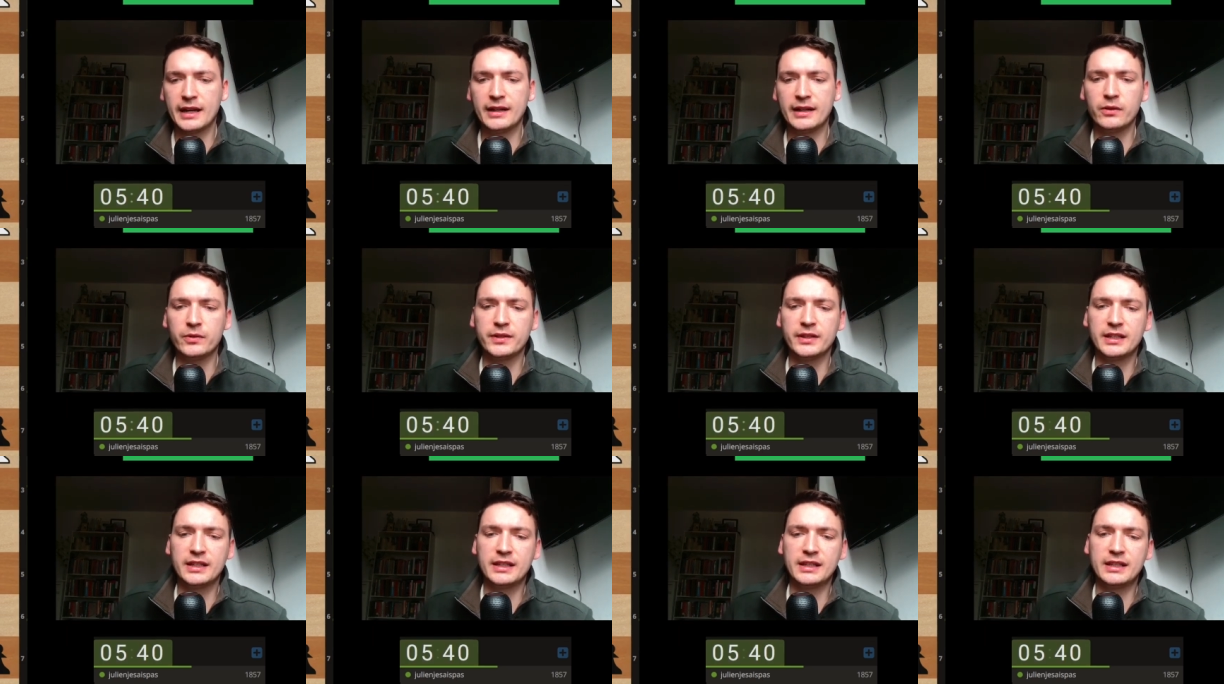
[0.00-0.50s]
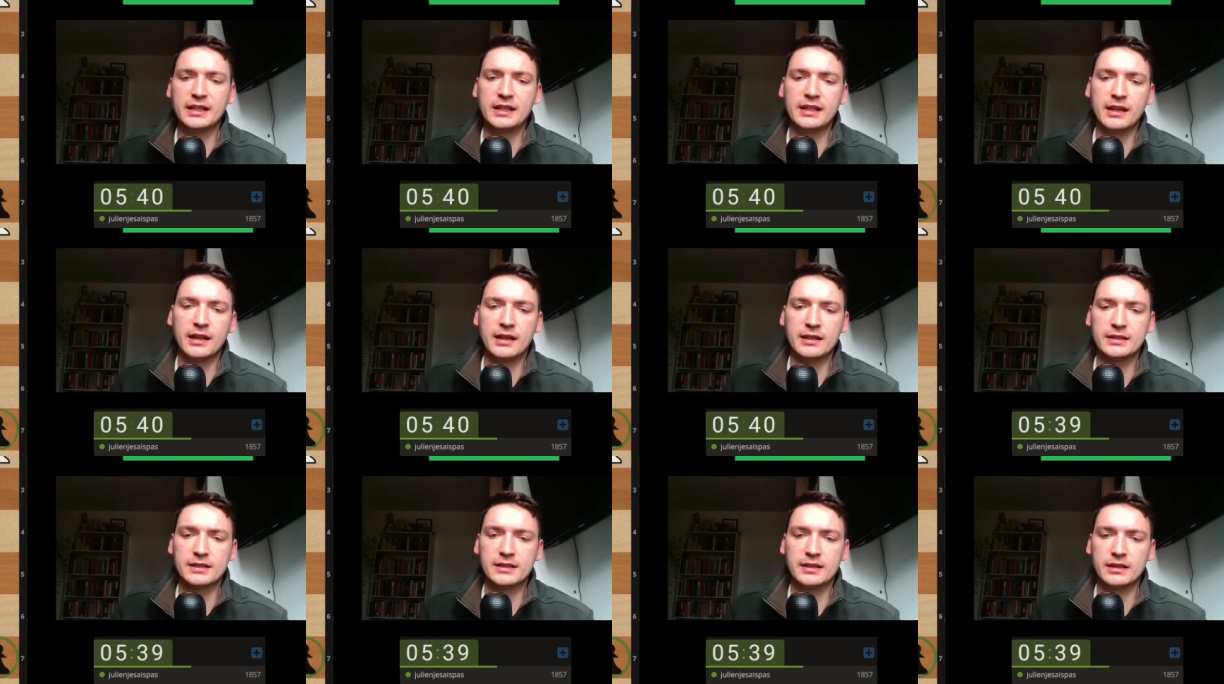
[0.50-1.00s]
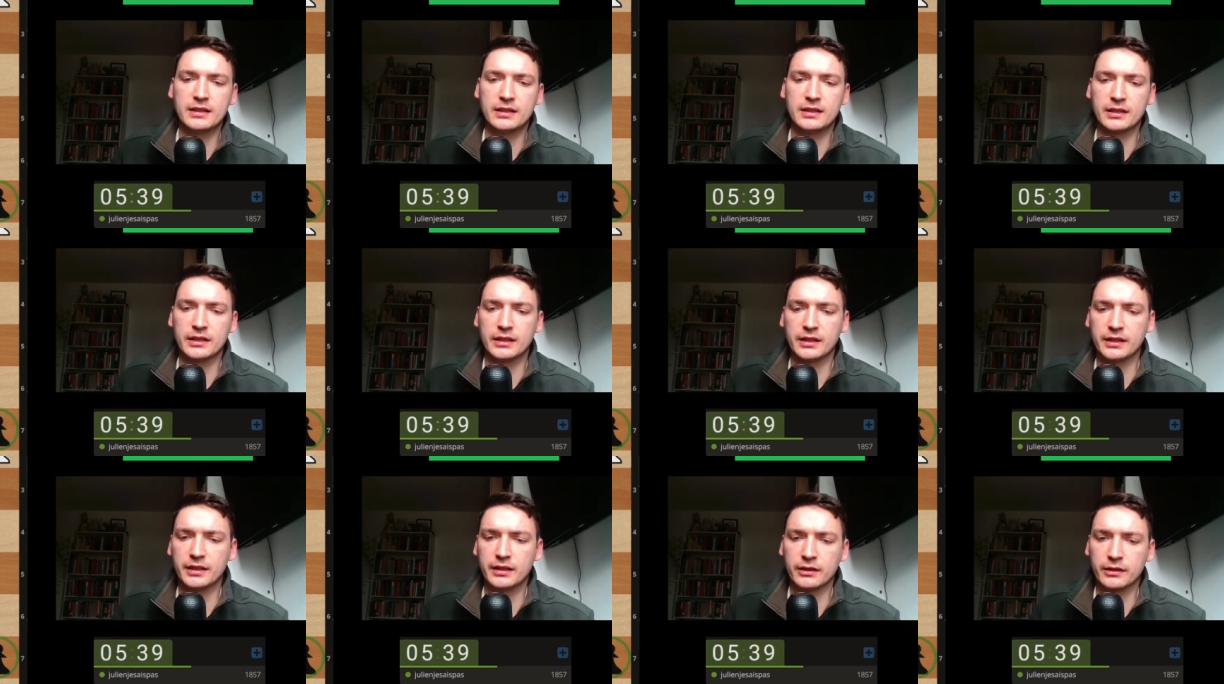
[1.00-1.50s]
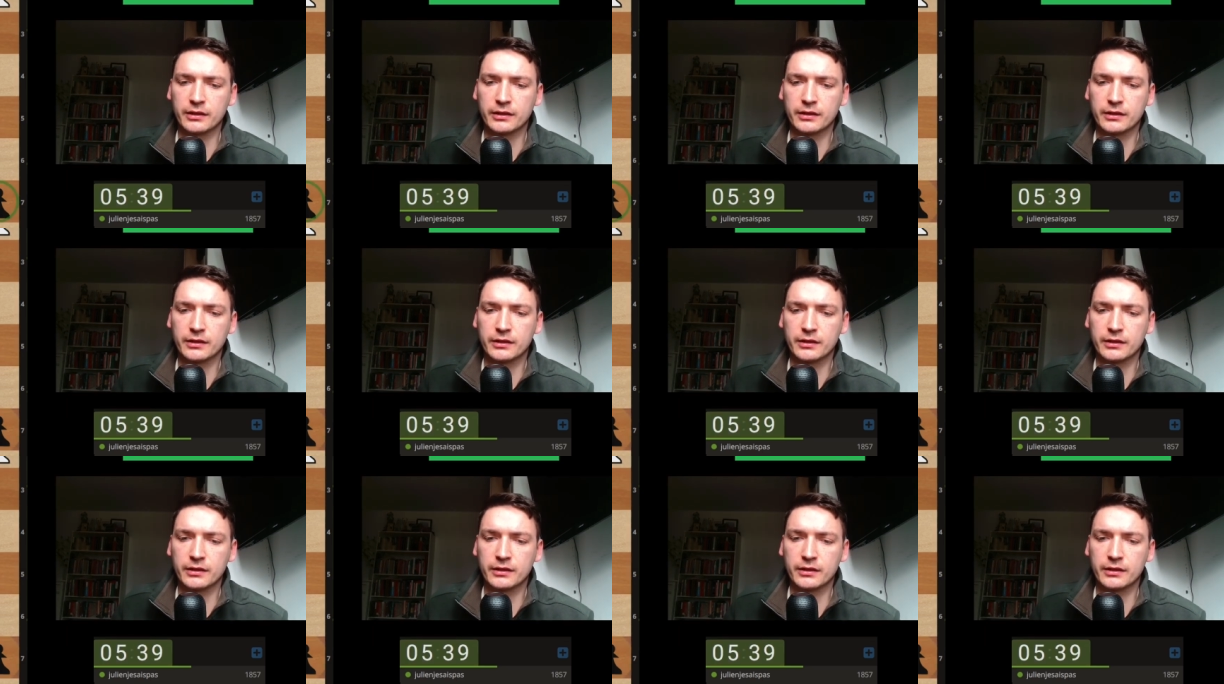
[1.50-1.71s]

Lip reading: don't think he has anything here.